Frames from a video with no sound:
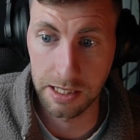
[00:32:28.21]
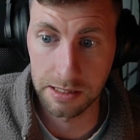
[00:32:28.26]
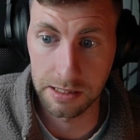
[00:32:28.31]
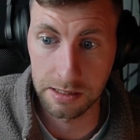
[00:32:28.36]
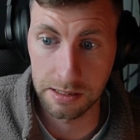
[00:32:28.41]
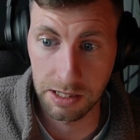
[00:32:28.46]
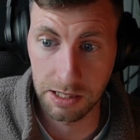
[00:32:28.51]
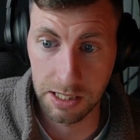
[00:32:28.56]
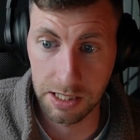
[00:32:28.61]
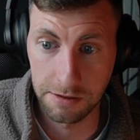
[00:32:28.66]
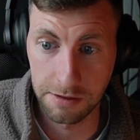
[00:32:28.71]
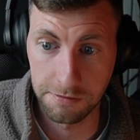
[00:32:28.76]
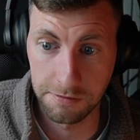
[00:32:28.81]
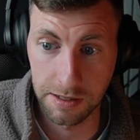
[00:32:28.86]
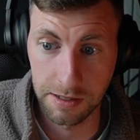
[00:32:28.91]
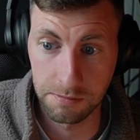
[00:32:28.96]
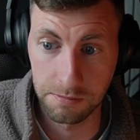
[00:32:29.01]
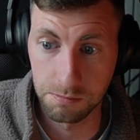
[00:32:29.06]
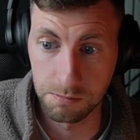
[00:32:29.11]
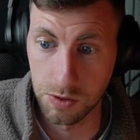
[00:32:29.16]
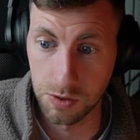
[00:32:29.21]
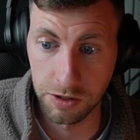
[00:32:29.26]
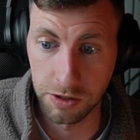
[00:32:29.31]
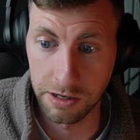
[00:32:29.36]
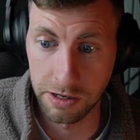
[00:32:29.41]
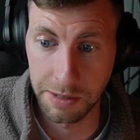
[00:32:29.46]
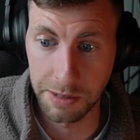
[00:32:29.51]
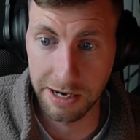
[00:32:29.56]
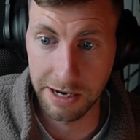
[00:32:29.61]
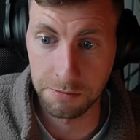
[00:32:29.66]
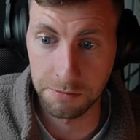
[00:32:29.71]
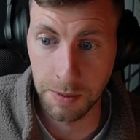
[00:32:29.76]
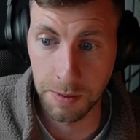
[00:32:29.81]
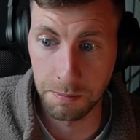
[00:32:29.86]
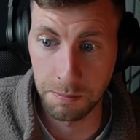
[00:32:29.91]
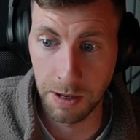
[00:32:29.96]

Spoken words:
It's like if you don't hear back from him,